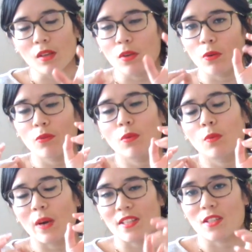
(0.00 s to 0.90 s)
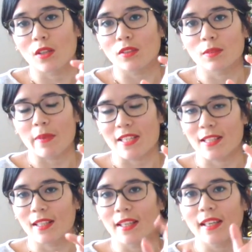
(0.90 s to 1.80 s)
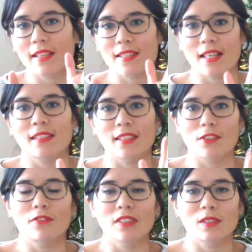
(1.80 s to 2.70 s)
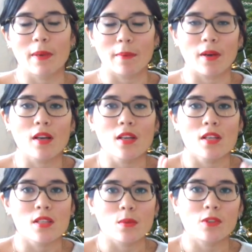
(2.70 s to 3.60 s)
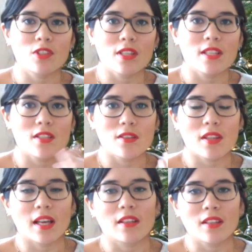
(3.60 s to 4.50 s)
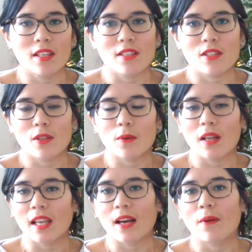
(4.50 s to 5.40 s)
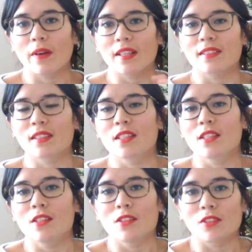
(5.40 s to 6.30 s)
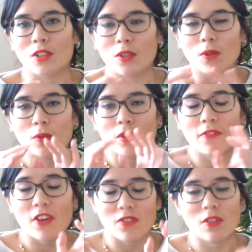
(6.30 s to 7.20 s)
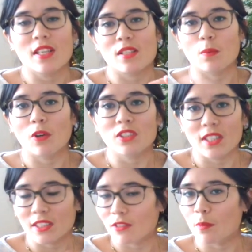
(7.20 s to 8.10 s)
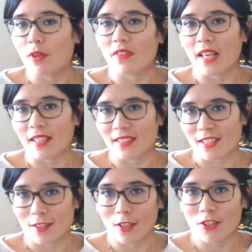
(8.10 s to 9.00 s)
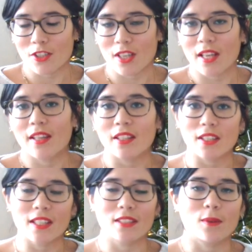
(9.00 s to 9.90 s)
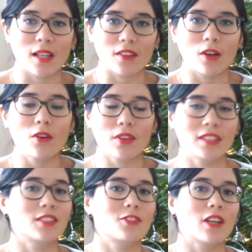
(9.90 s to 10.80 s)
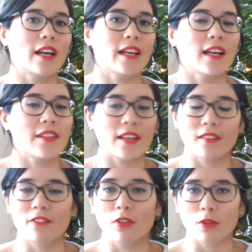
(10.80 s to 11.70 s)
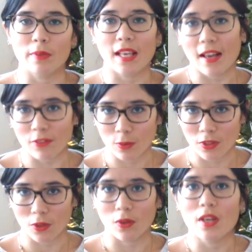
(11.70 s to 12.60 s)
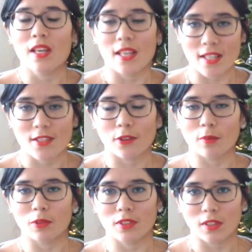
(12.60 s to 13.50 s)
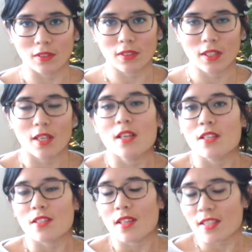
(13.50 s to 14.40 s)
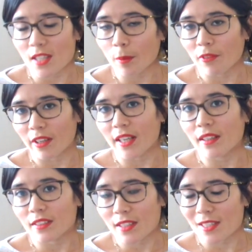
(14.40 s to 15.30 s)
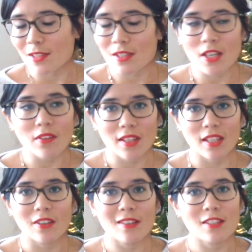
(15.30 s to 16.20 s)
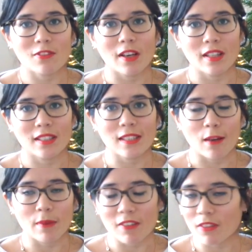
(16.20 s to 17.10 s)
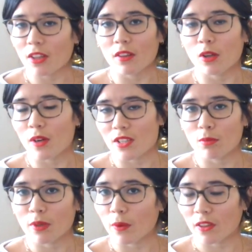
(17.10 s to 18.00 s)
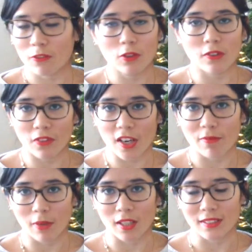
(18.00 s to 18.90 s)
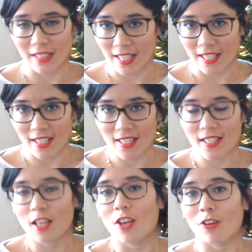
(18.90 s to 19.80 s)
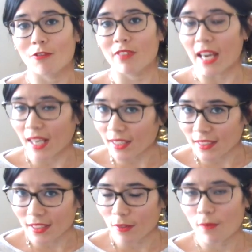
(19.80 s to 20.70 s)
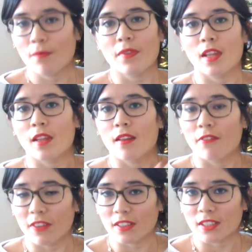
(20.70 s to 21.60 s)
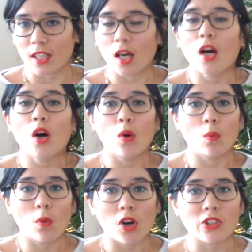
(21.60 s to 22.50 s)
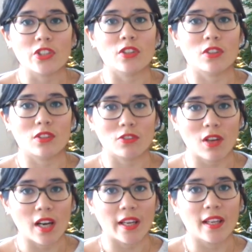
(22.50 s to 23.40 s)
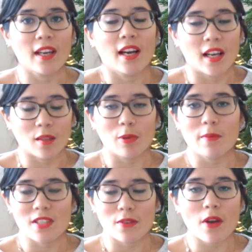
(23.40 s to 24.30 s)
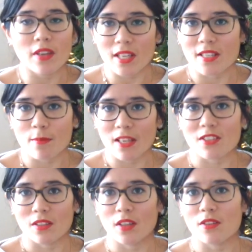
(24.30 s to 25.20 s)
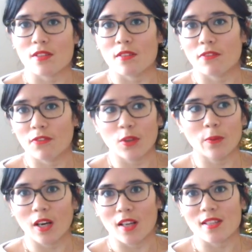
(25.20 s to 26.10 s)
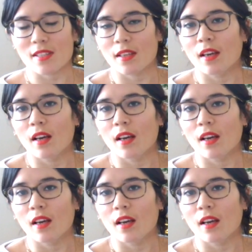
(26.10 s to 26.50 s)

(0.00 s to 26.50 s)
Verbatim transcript: your wet salt basically sat in your filter paper. So what you need to do then, you need to allow it to, first of all you need to wash it to remove the excess solution and then you need to allow the whole thing to dry and therefore you'll be left with your insoluble salt. So the summary, so this is the only thing you need to write in the exam, even though the question will be worth four or five marks, is react, filter, wash, dry. And I promise you only need to mention those few words.